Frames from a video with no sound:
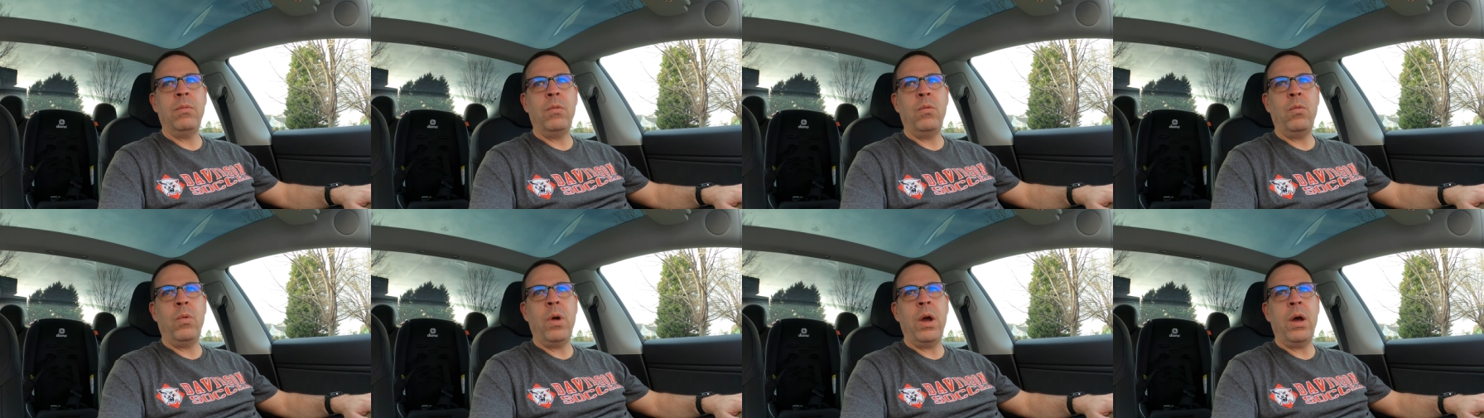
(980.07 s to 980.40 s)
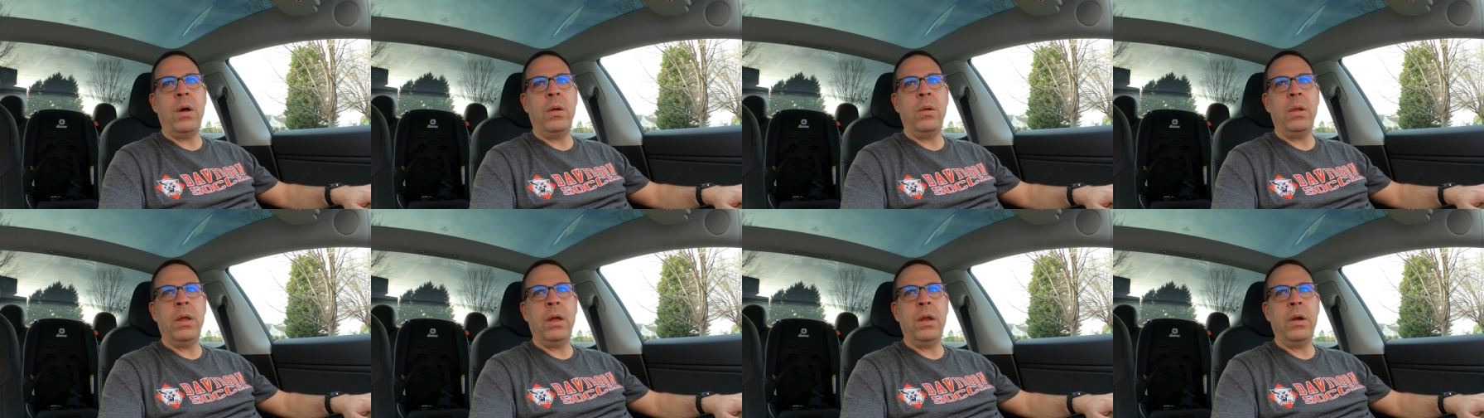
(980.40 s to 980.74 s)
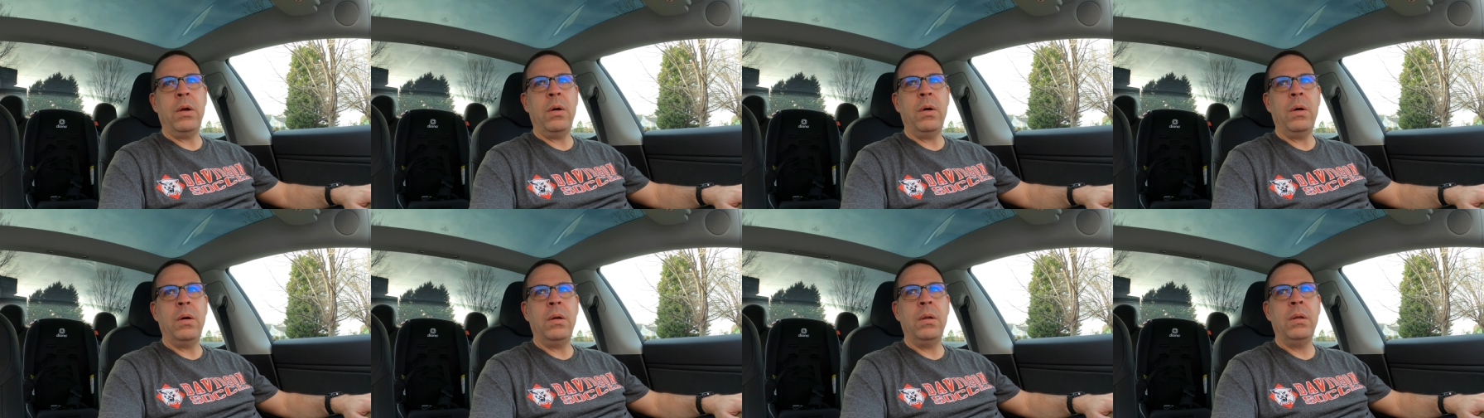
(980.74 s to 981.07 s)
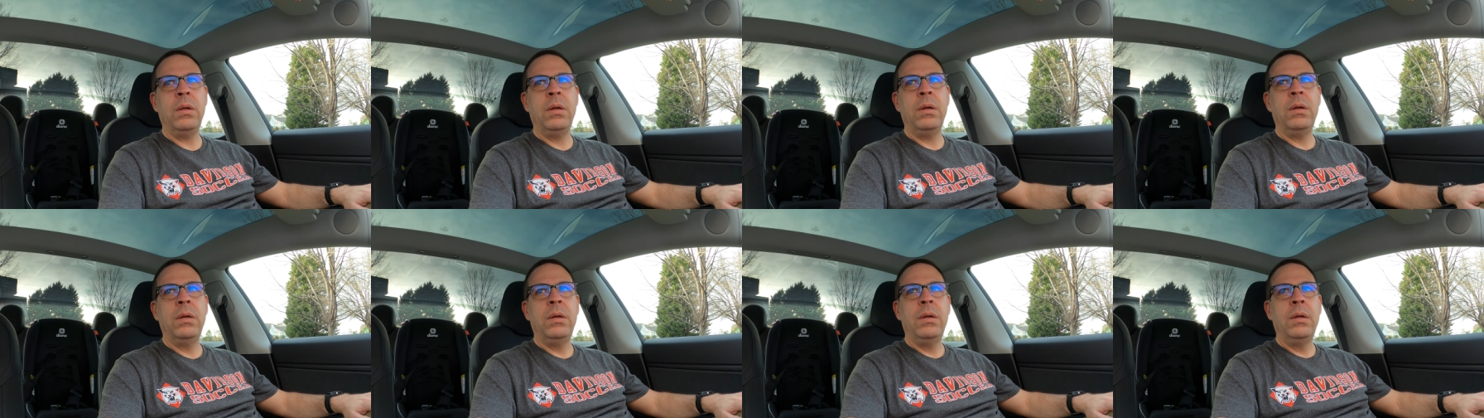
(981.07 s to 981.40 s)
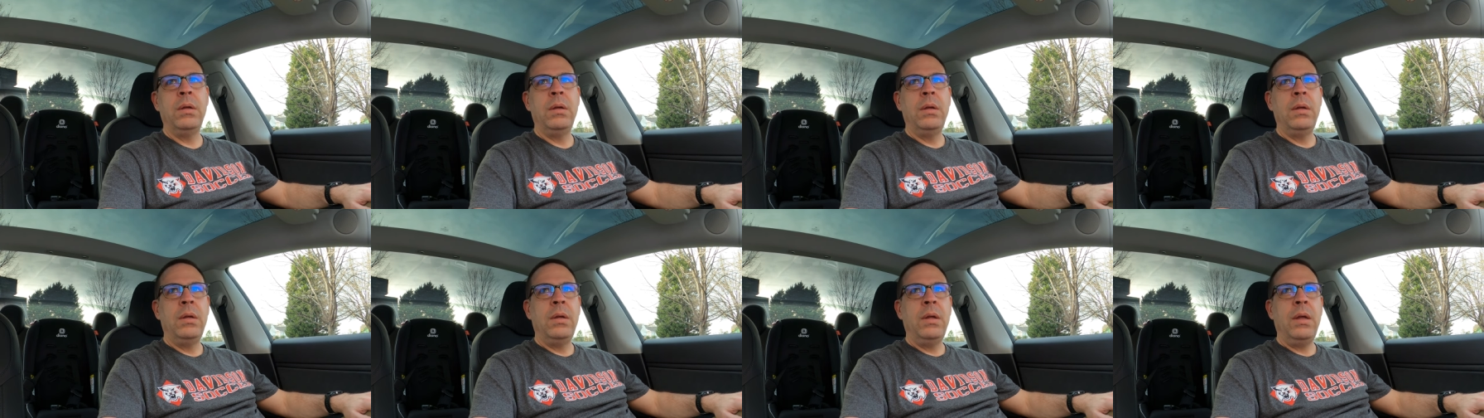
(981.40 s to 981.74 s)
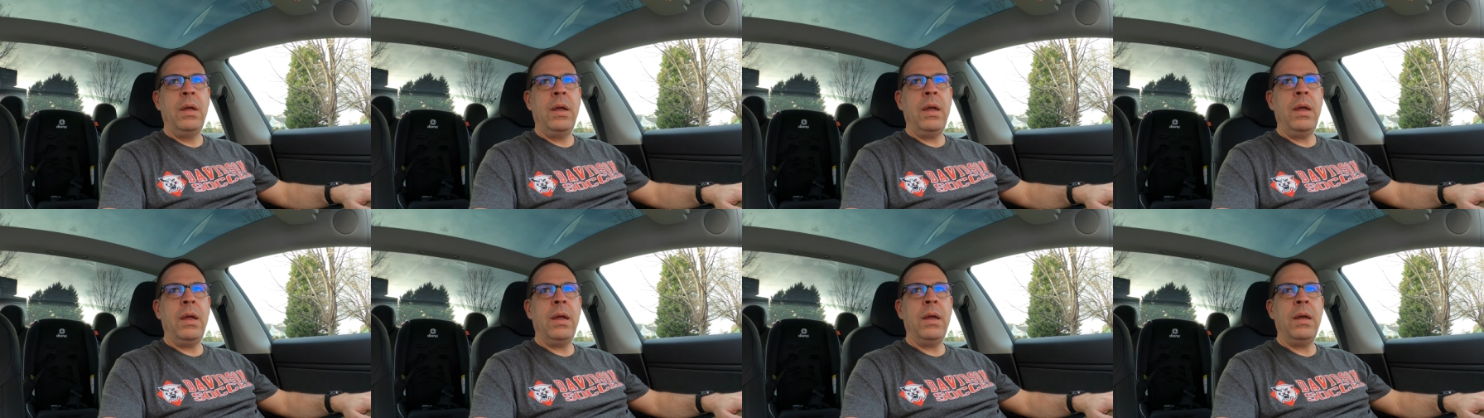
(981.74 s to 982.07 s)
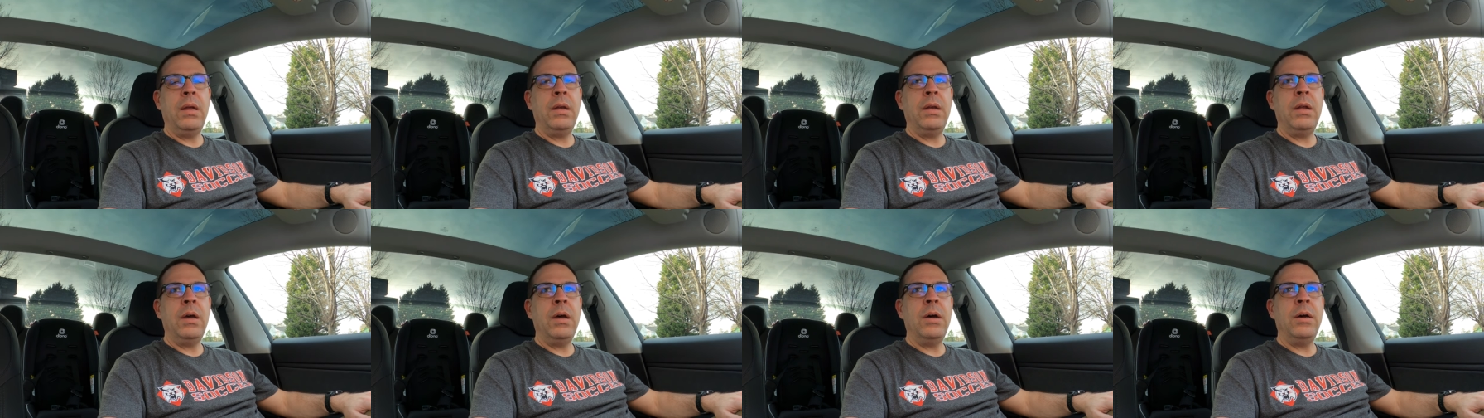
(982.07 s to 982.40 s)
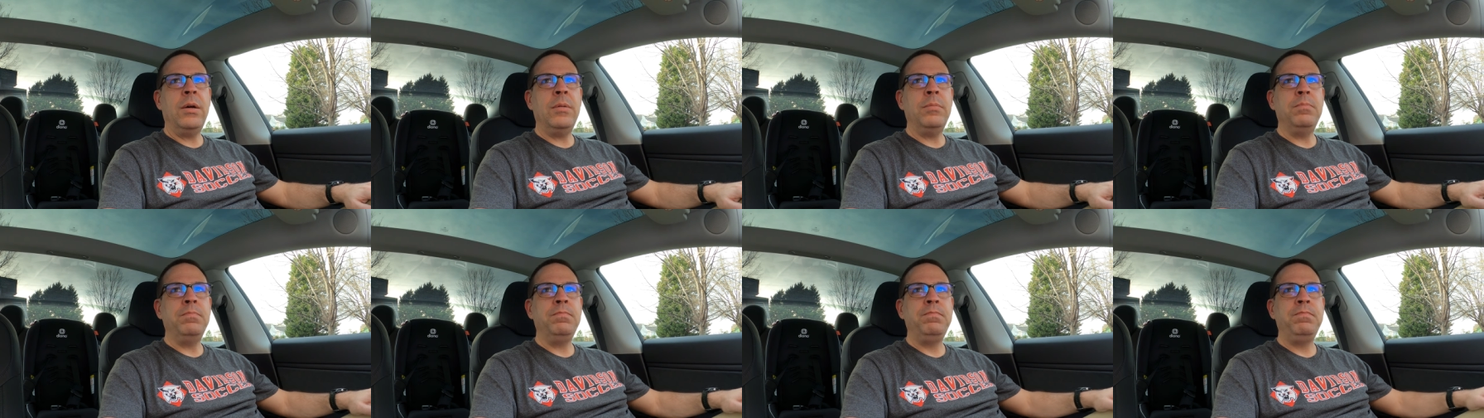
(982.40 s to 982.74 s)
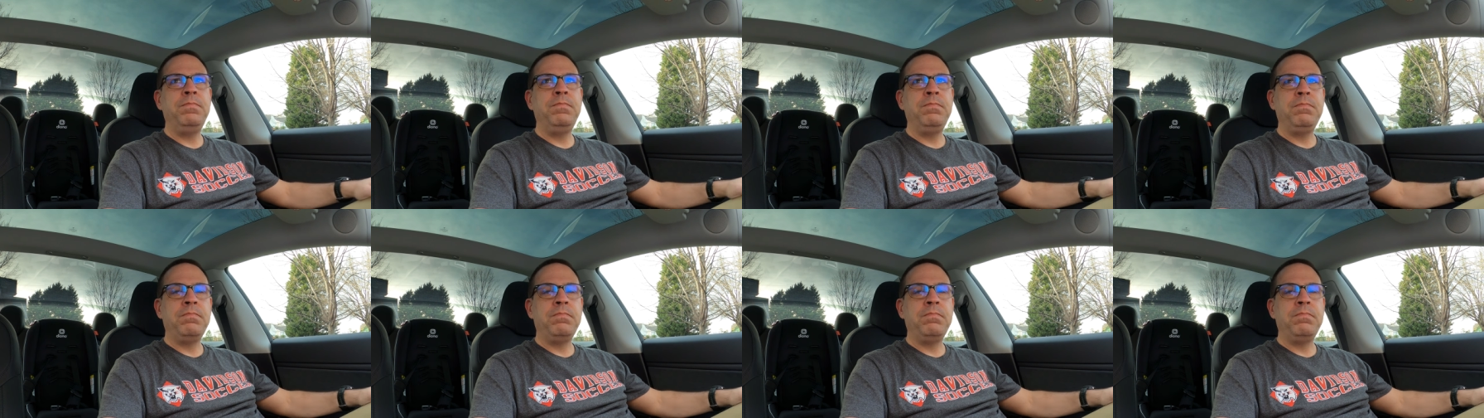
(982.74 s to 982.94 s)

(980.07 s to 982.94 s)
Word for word: well at all, and um,